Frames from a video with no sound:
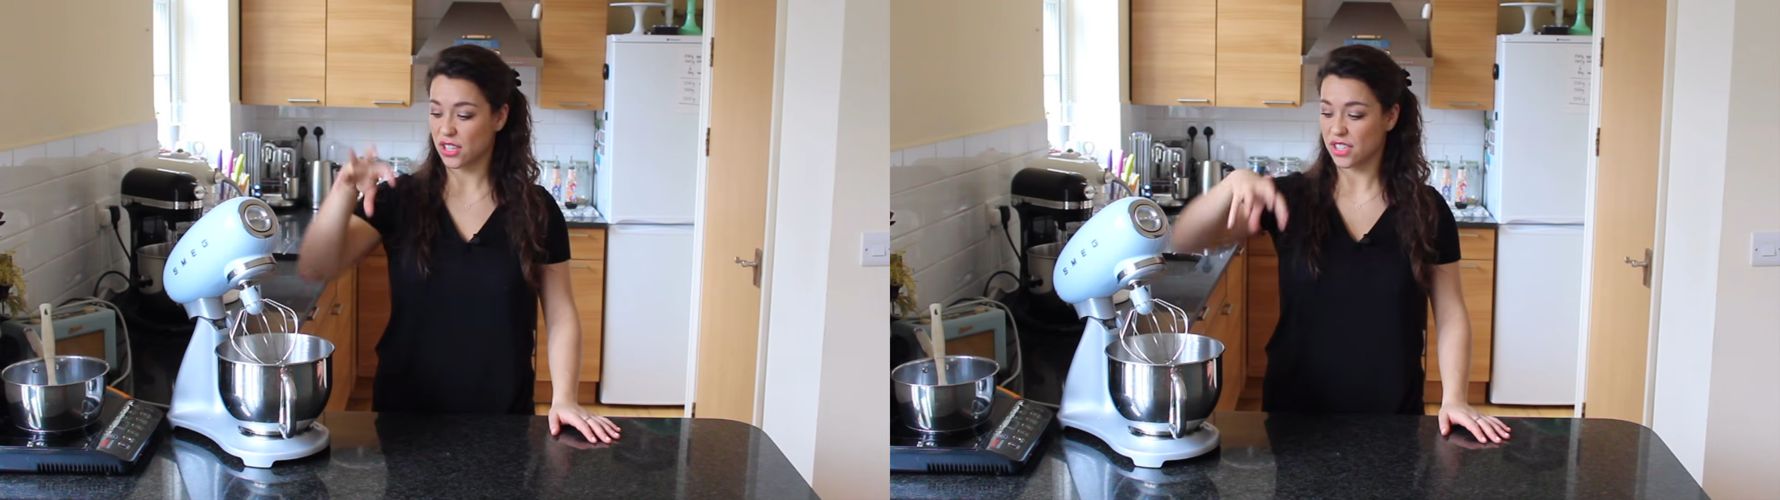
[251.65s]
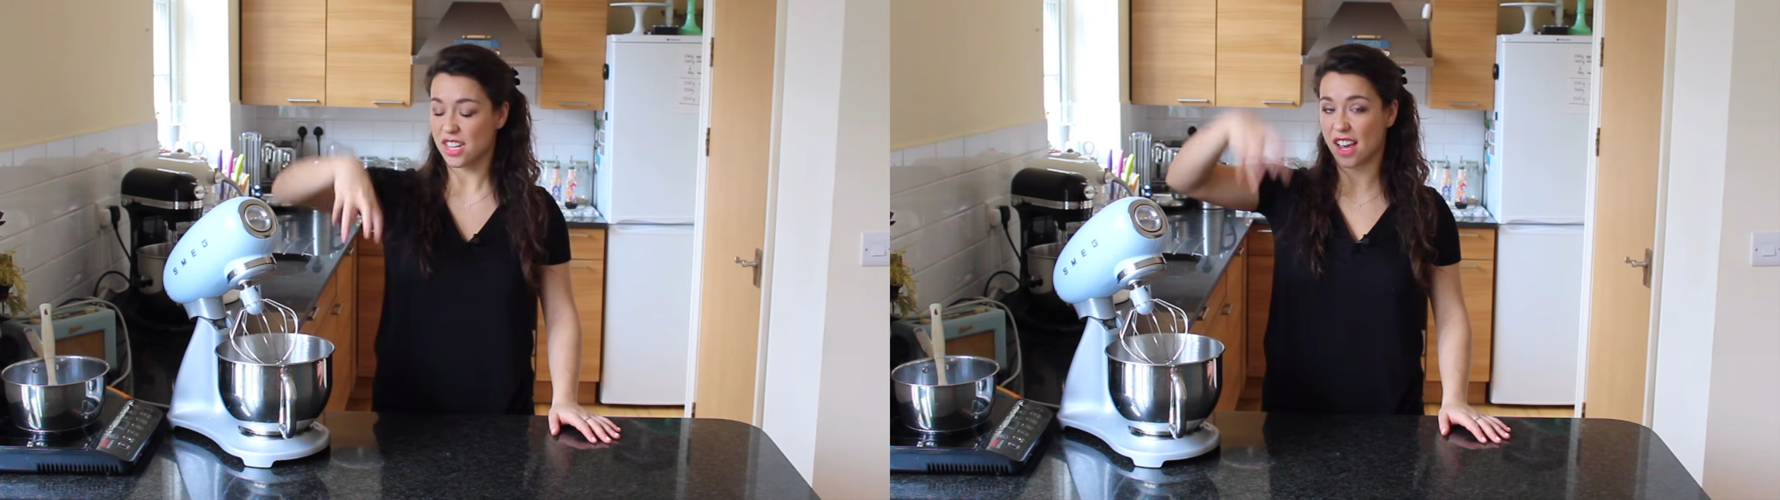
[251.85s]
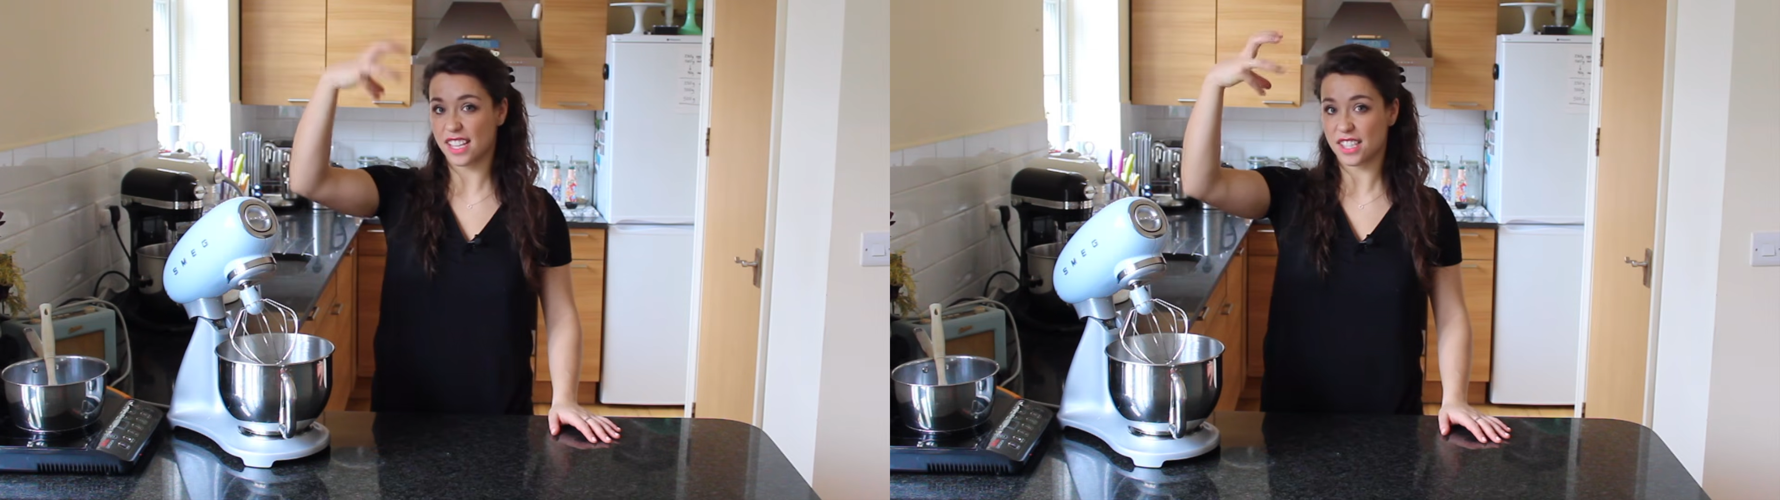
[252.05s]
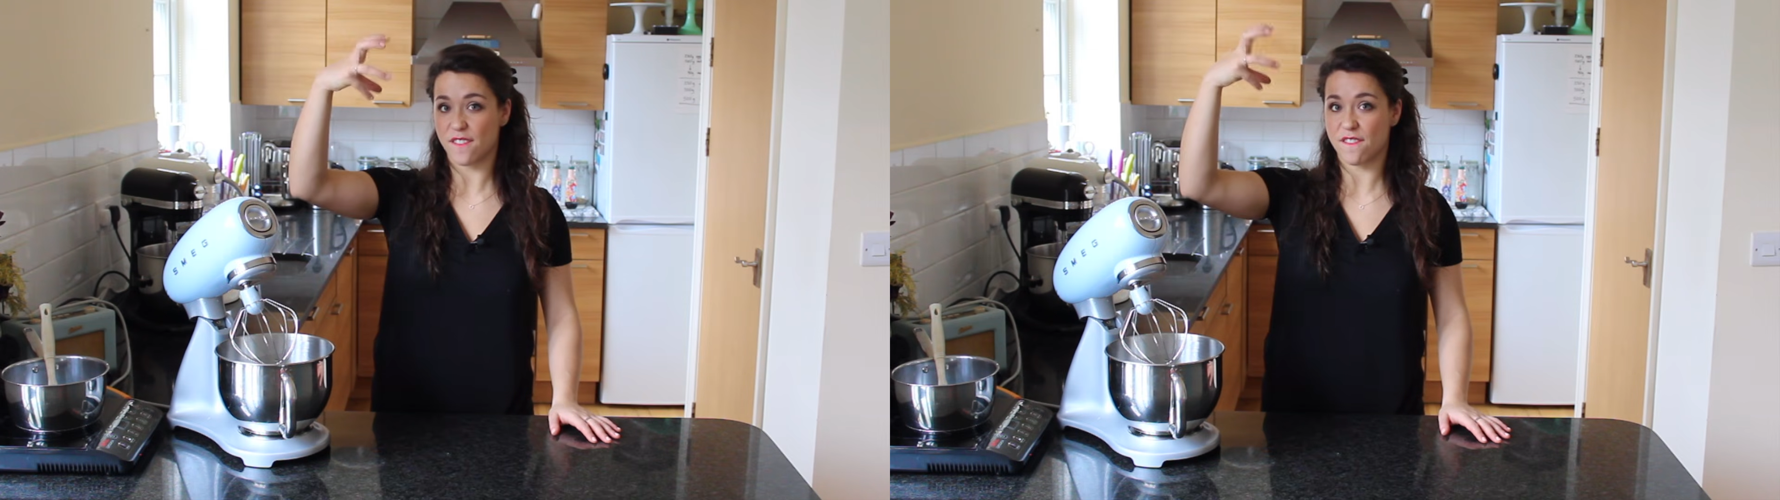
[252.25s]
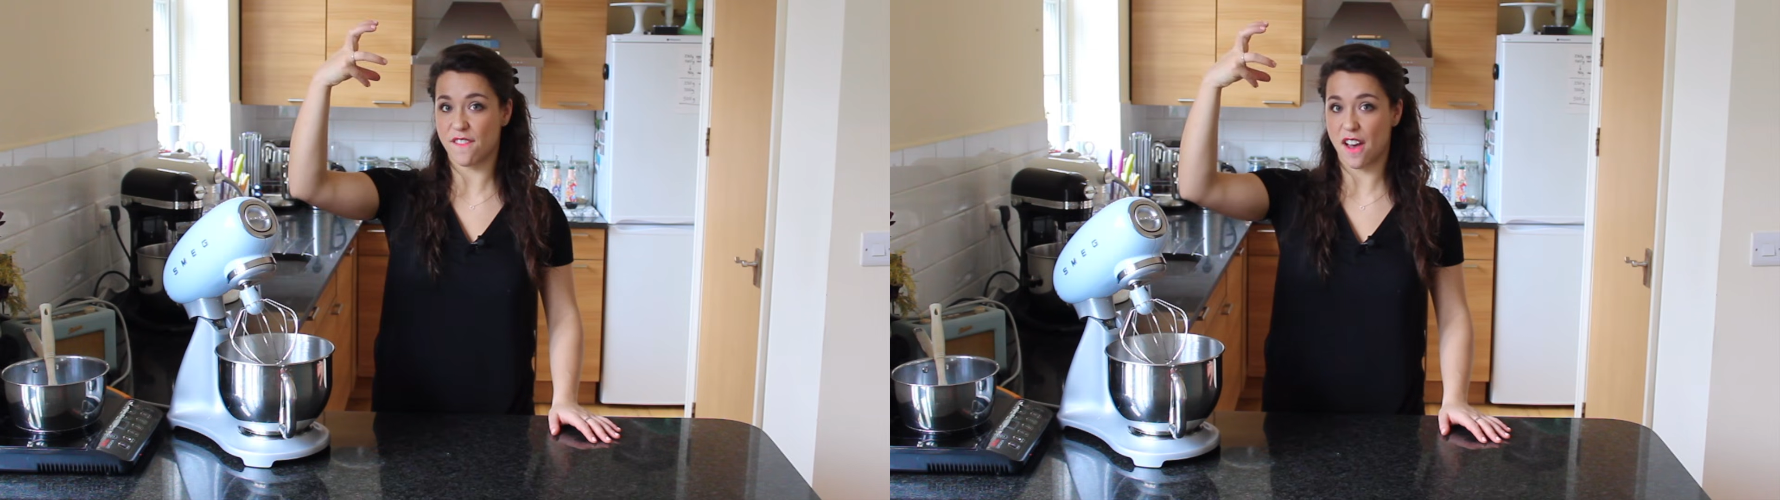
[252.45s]
so it's nice
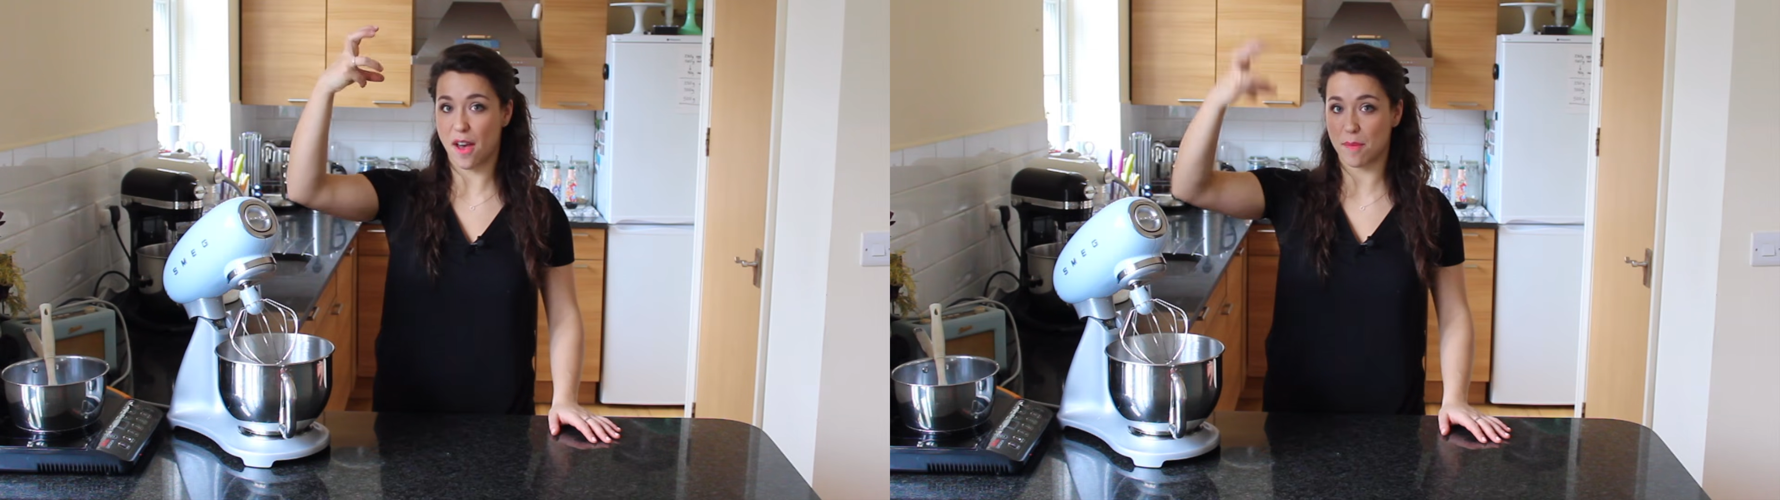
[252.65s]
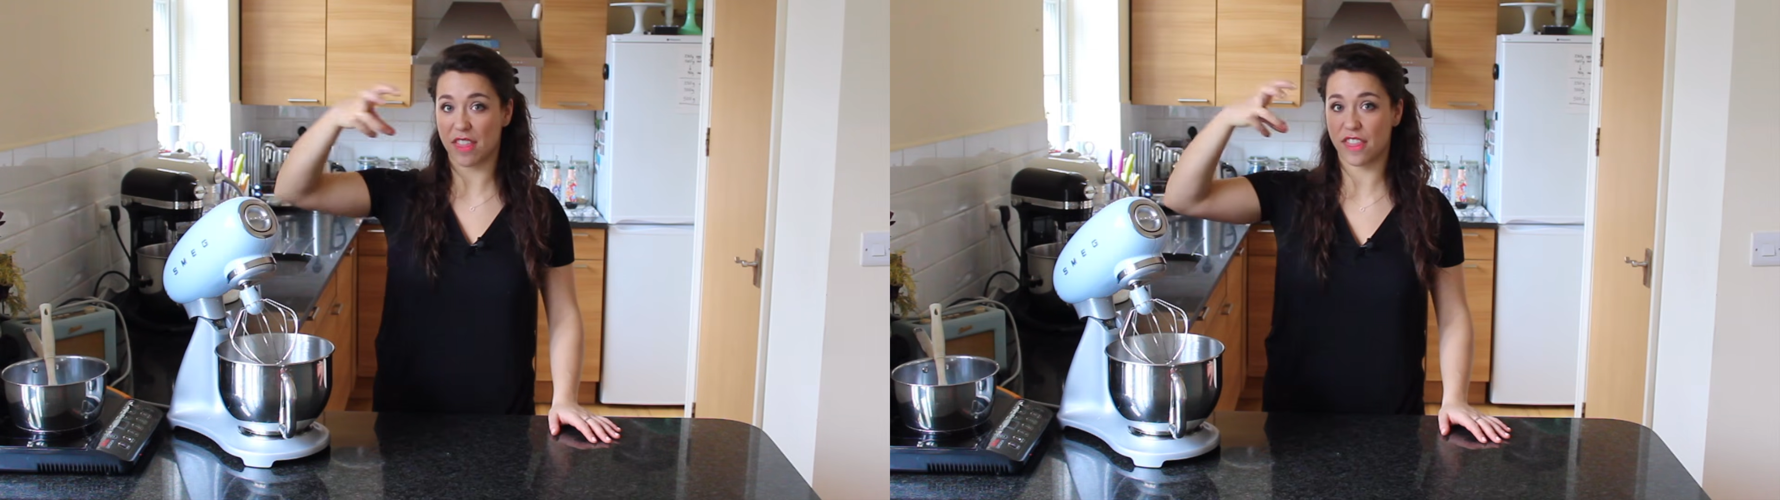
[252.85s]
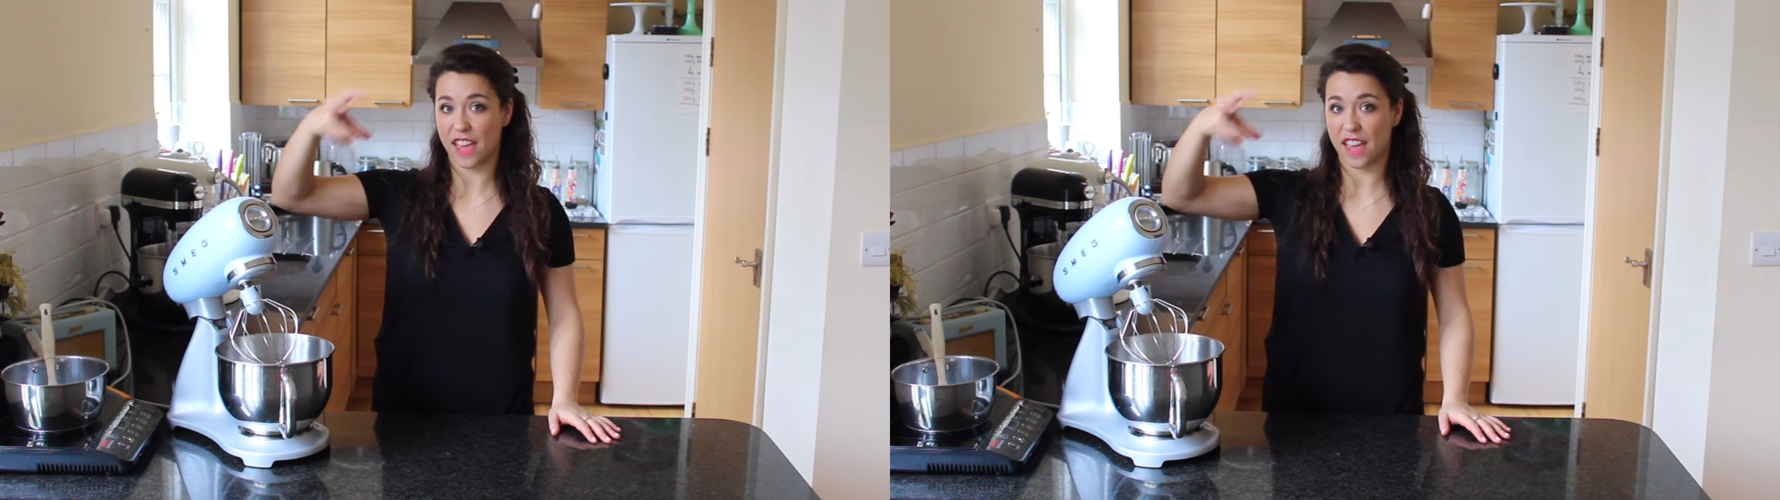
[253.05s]
and firm,